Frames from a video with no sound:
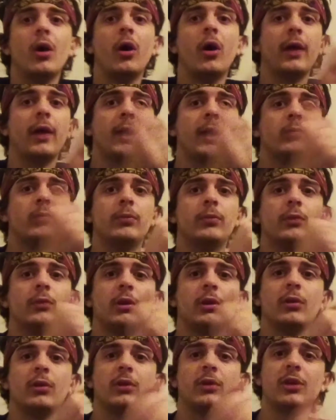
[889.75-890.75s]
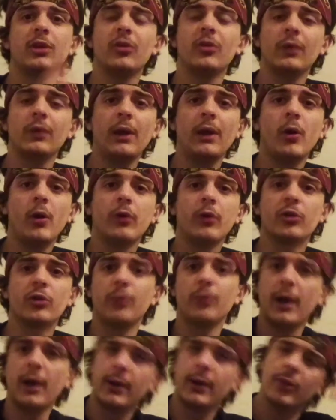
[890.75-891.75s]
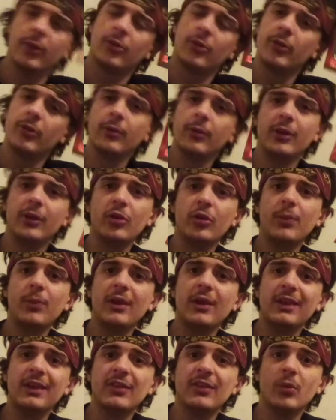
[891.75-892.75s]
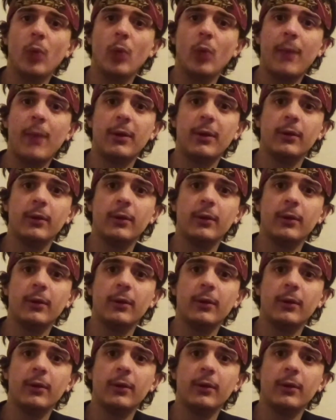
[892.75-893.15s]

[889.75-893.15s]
And considering how hard the spine is, this could be a decent weapon.